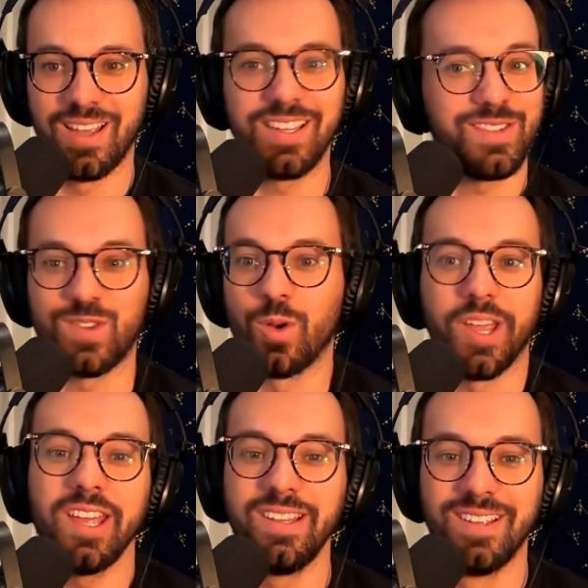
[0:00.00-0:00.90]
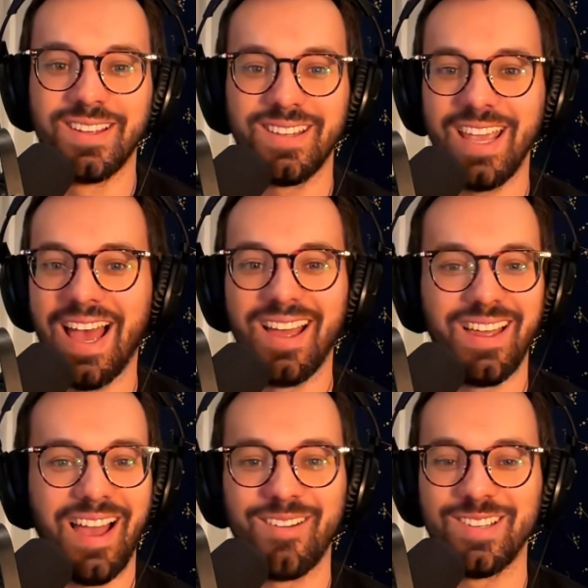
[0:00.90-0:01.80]
It's so good. Yeah,
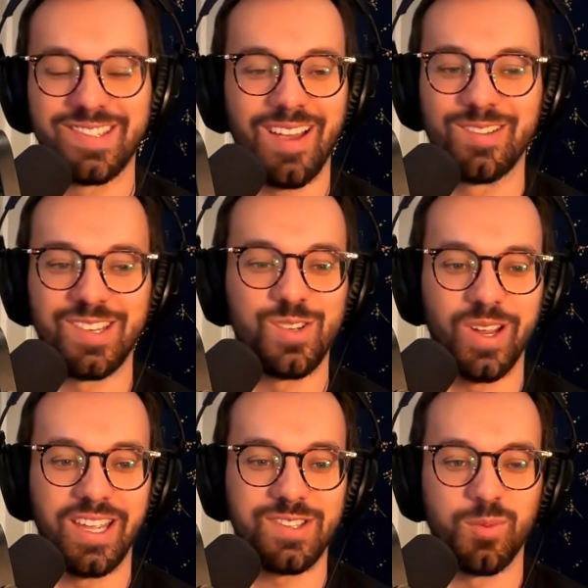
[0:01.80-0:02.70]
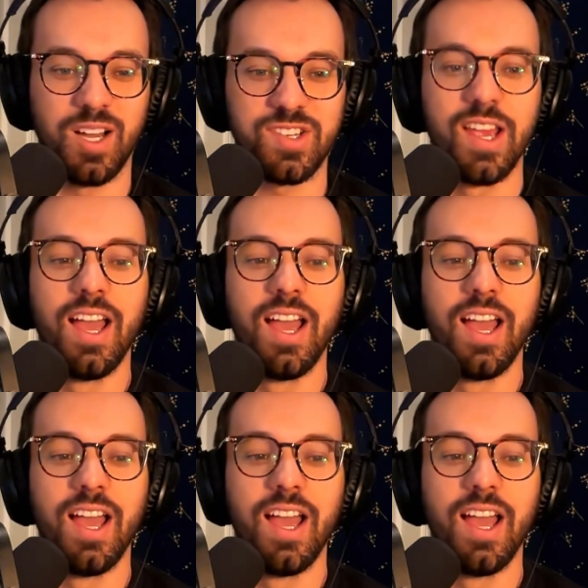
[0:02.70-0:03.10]
I was enjoying it so much.